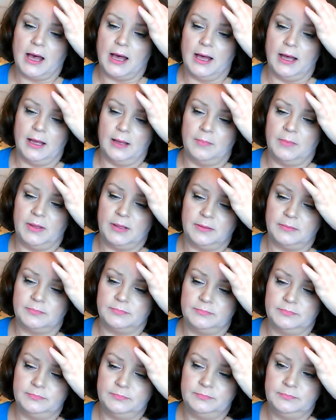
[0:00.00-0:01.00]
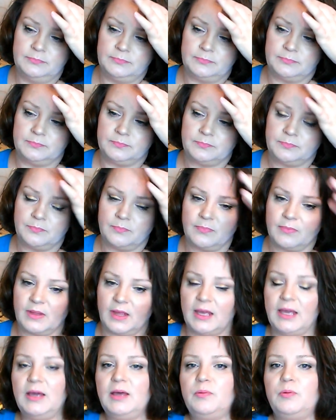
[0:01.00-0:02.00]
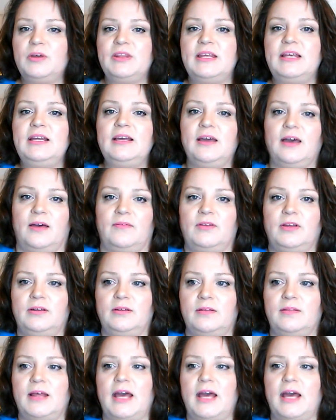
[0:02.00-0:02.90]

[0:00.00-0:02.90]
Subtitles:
If within a coven,